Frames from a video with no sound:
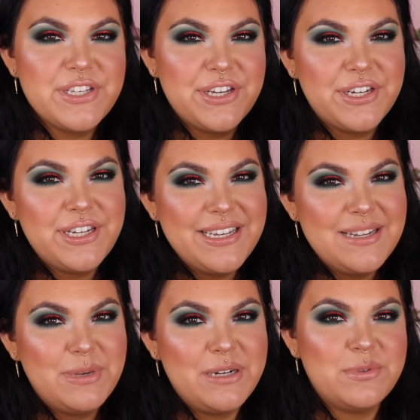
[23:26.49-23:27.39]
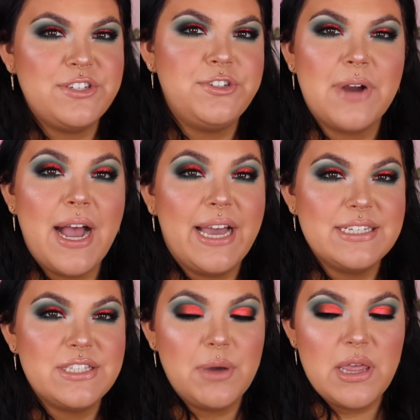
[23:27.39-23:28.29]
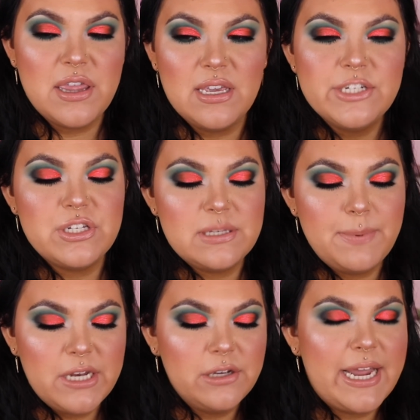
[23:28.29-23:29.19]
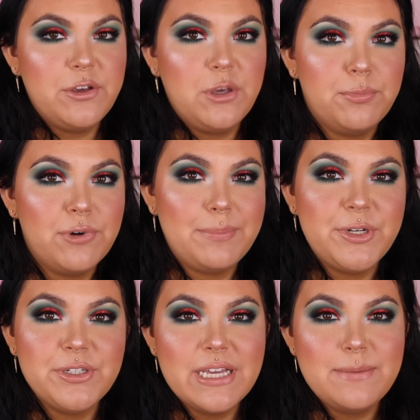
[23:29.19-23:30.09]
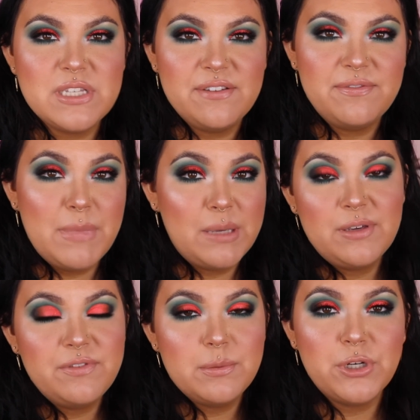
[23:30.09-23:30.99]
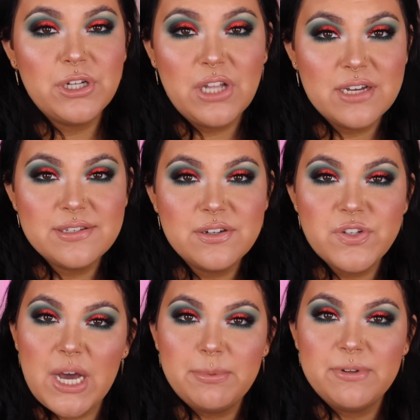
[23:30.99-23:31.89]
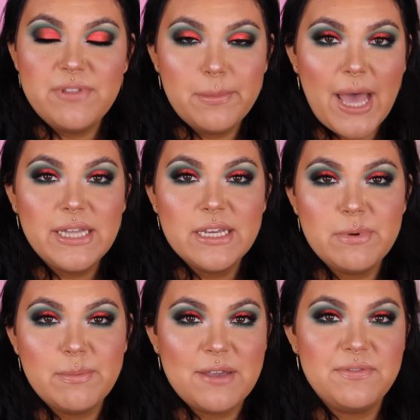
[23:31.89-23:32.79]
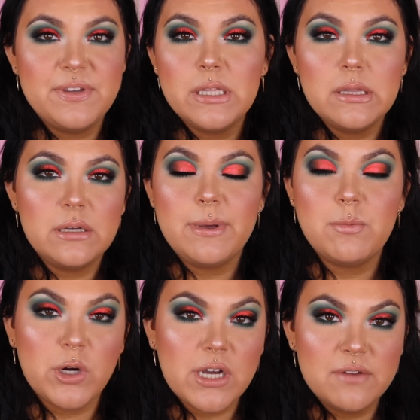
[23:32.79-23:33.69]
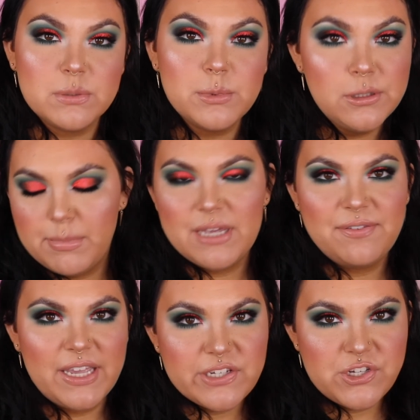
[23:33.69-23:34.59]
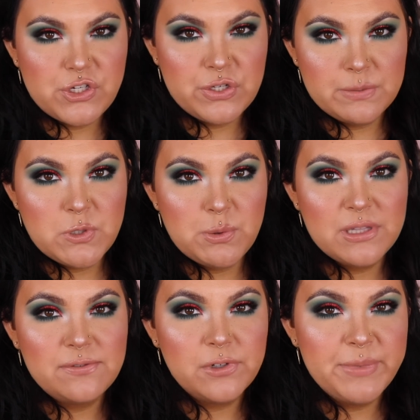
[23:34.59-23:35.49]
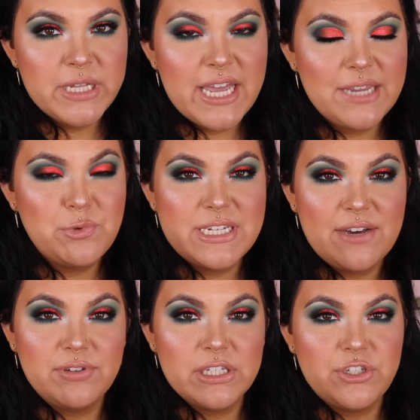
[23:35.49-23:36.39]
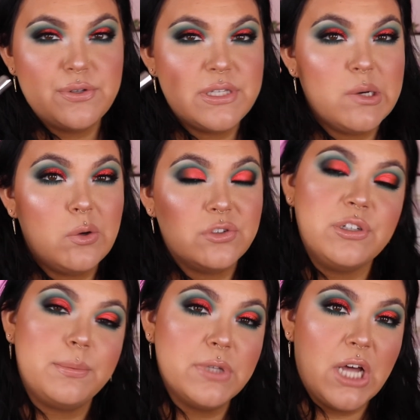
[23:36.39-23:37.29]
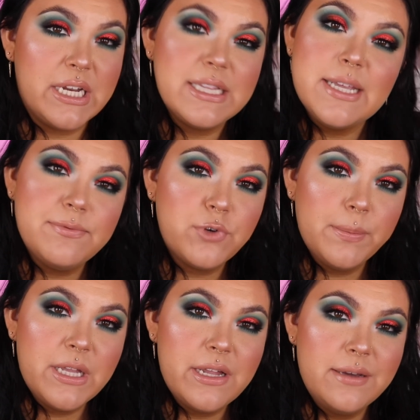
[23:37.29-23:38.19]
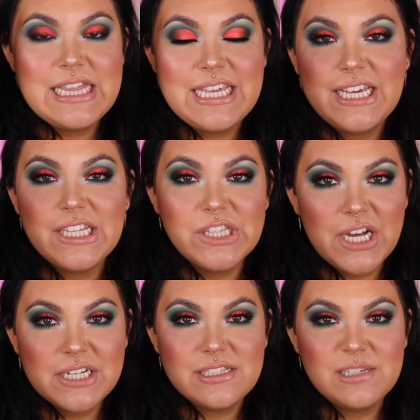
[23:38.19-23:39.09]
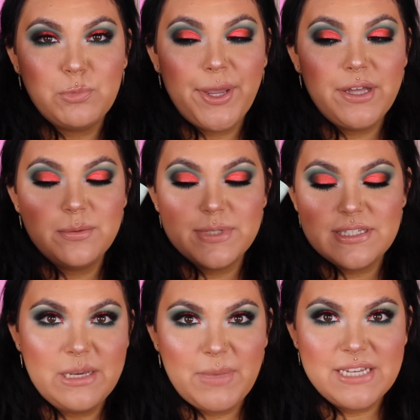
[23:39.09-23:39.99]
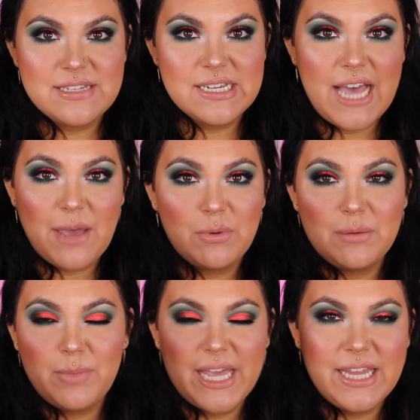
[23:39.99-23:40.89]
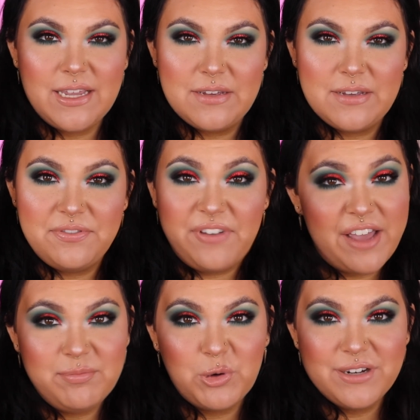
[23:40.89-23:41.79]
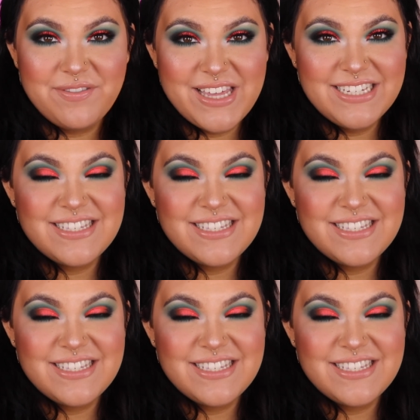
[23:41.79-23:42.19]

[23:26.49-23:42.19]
good, but it was dry. So I think just depending on how you prep your lips, and if you put gloss on top of the matte lip, it might feel a little bit more comfortable. But if I had to choose between the formula, I would definitely choose the ultra blotted lip formula. The Luxe lip oil was amazing. I want to buy like 5 more of these.